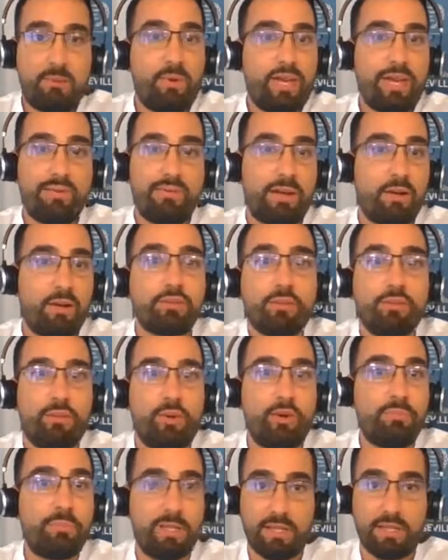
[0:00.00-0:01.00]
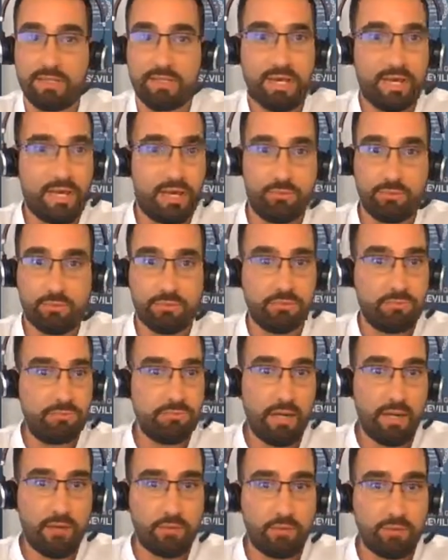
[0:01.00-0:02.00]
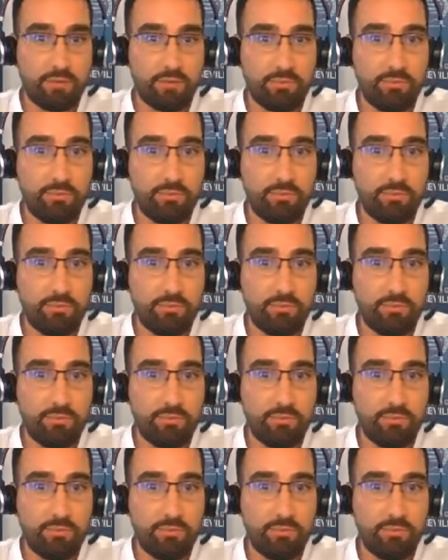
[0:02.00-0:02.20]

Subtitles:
we have a lot of competence around, a lot of